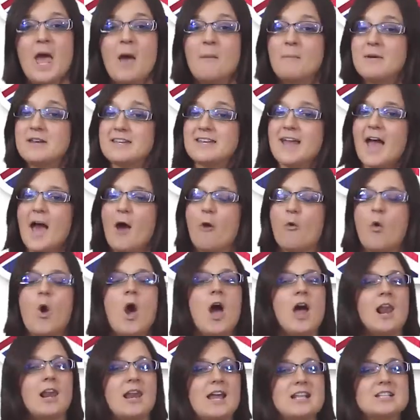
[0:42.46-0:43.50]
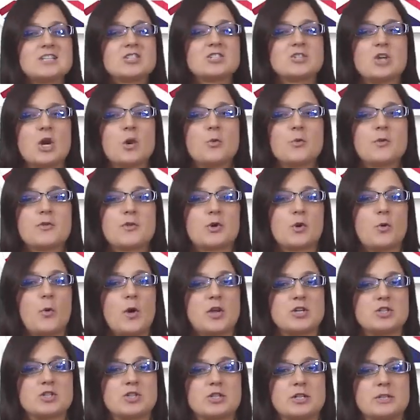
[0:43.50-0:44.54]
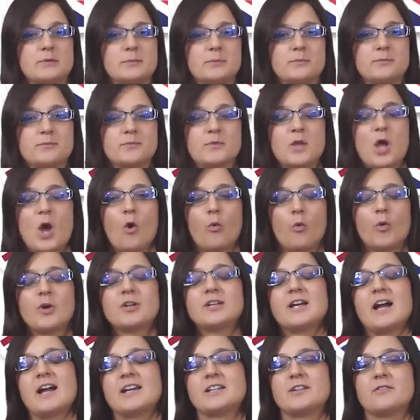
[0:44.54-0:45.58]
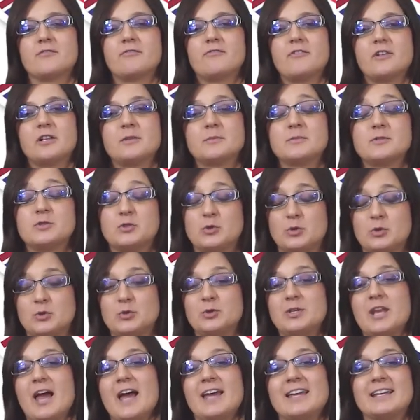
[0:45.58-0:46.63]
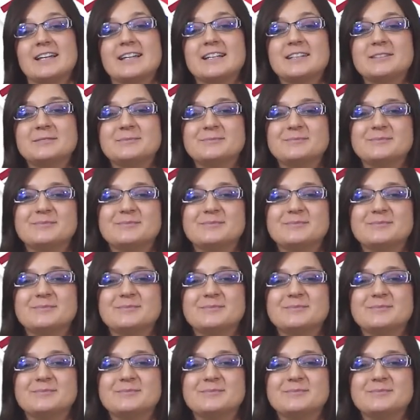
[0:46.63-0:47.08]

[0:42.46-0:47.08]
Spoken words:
But now, let's start with a question. What kind of films do you like?